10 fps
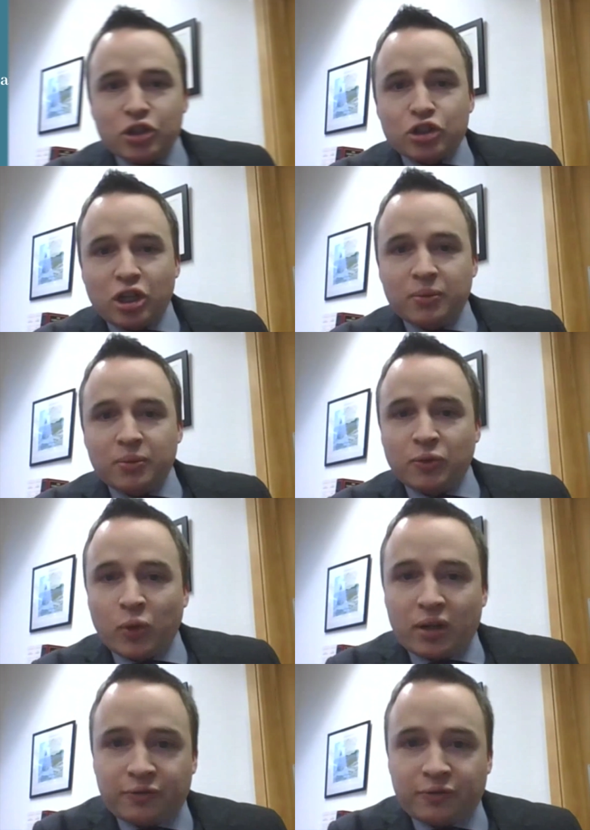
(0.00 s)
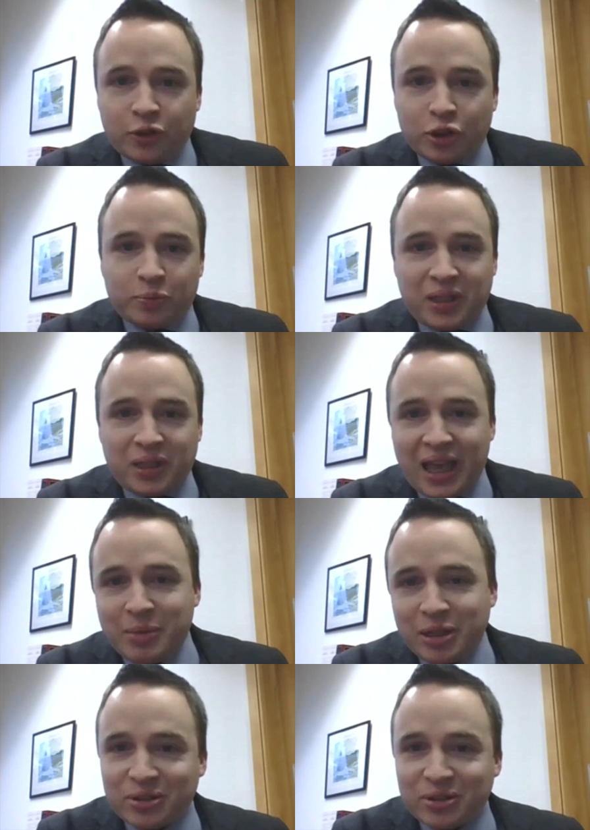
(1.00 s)
In terms of when I first became
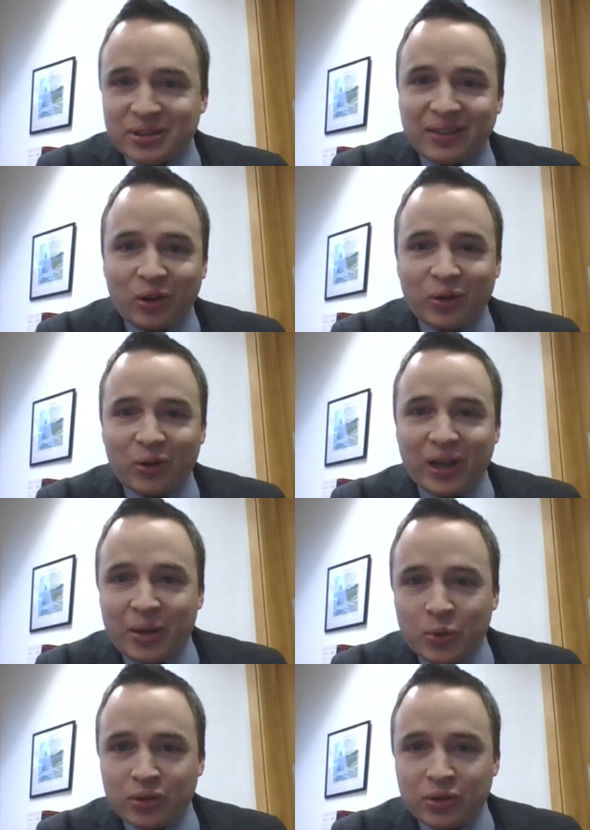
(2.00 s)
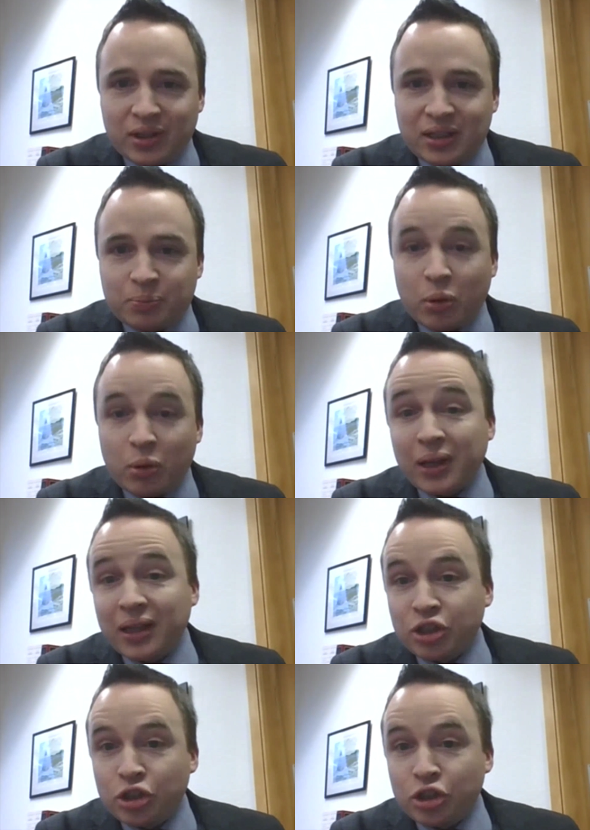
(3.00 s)
interested in the law, it was probably
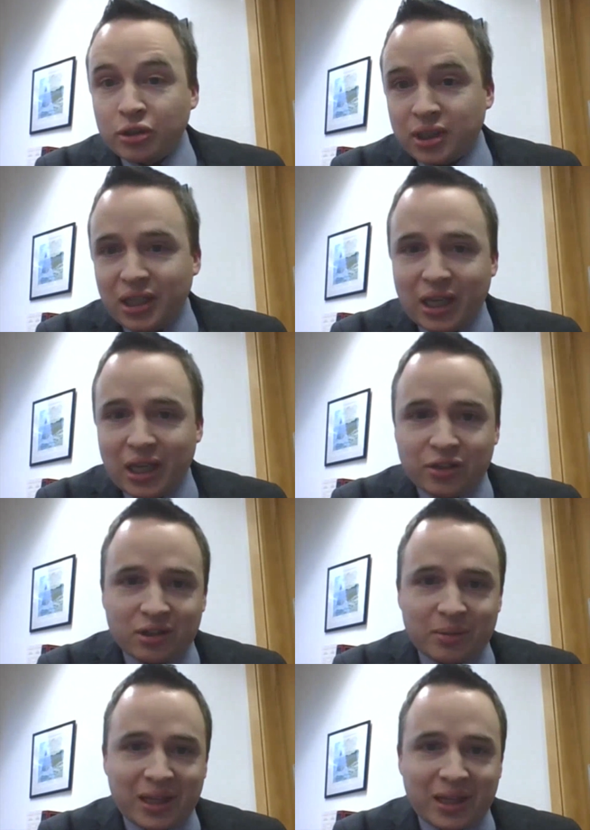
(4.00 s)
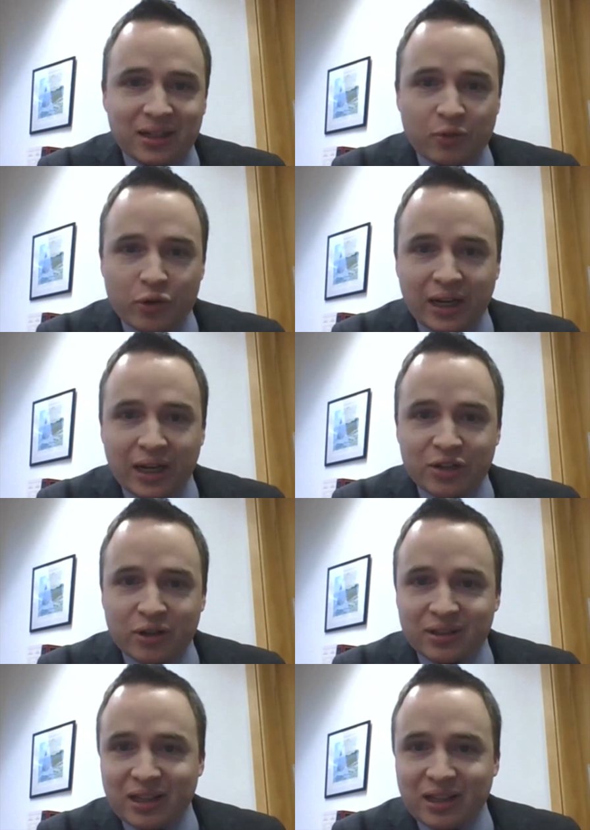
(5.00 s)
as a young teenager, and I began to have a real
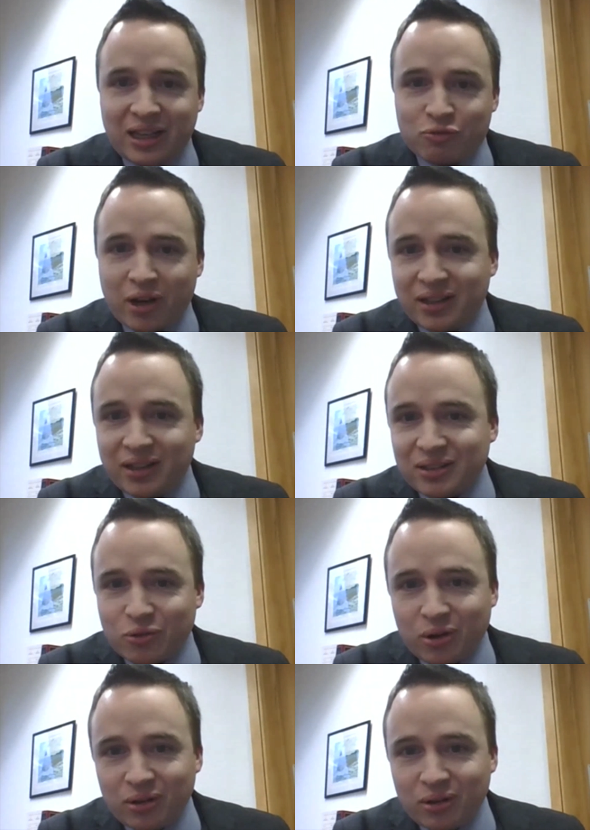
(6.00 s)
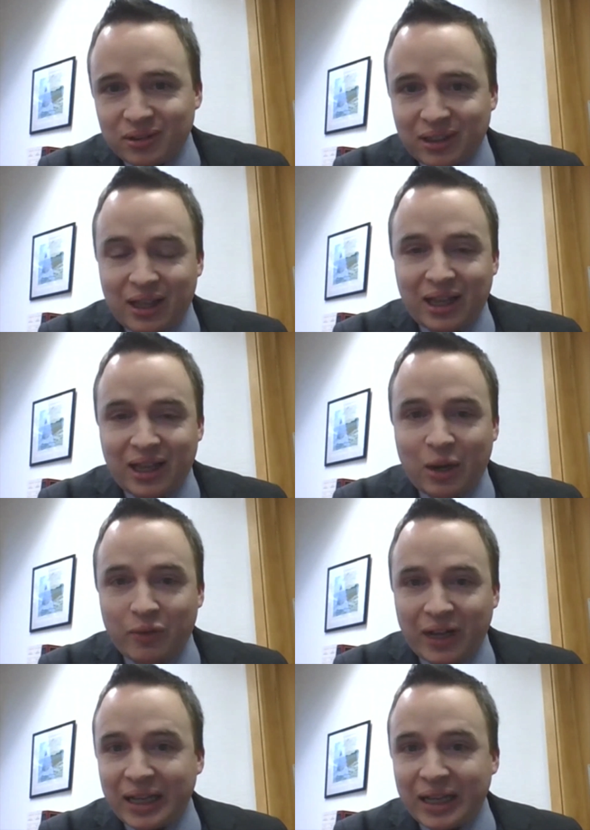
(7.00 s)
interest in rights and wrongs, however